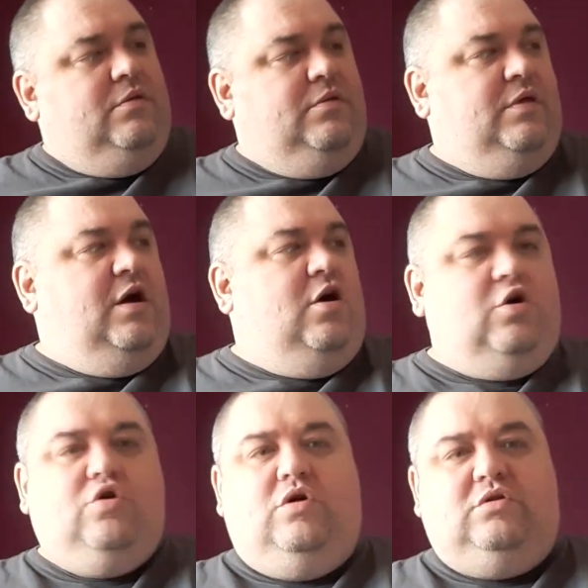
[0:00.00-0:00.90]
They are
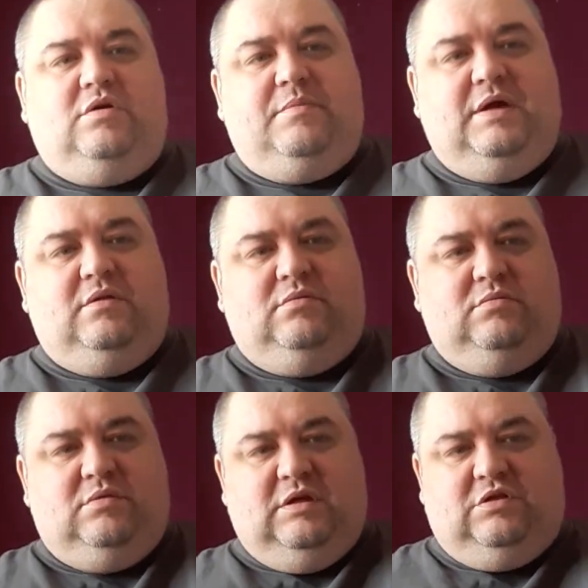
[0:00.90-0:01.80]
good. I mean,
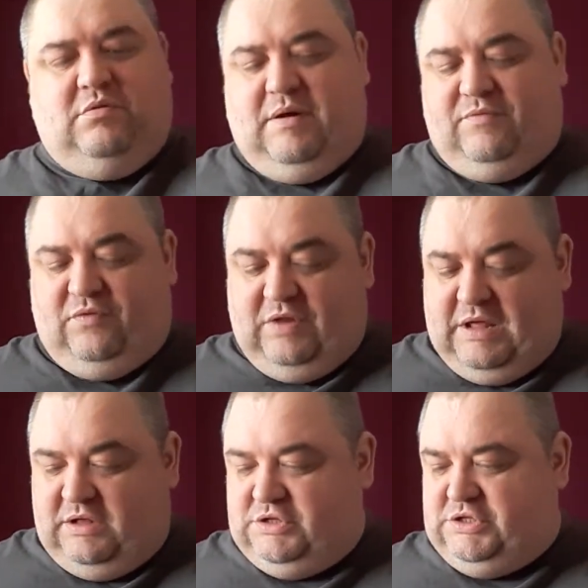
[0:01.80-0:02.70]
they do everything
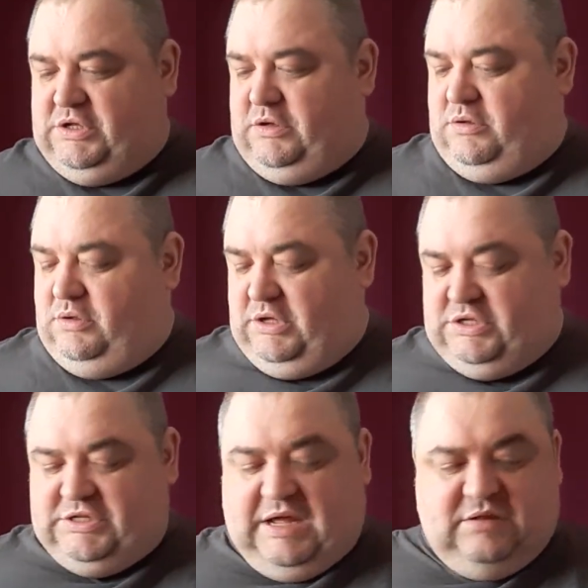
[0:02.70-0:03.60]
else that your
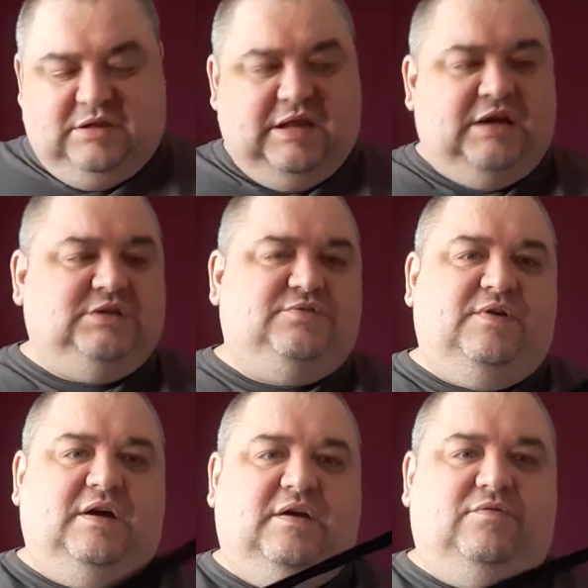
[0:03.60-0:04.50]
standard
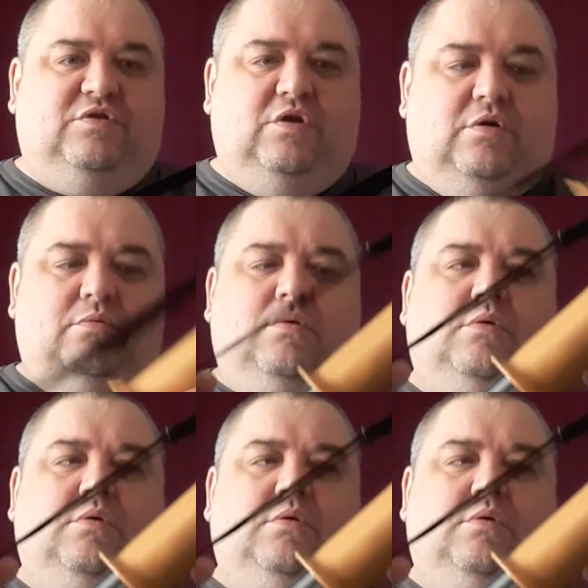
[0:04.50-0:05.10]
X5 do.